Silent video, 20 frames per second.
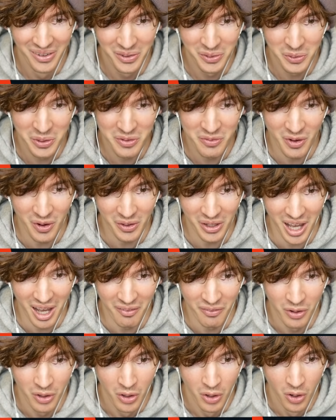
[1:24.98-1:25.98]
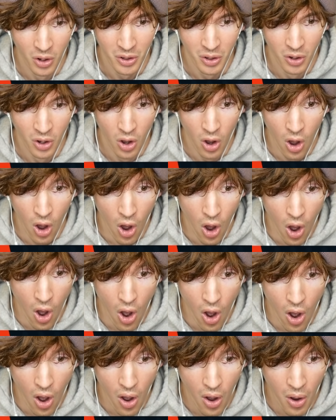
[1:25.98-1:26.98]
Who do we vote off?
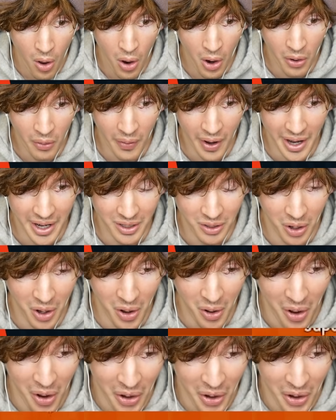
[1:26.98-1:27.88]
All right. Oh,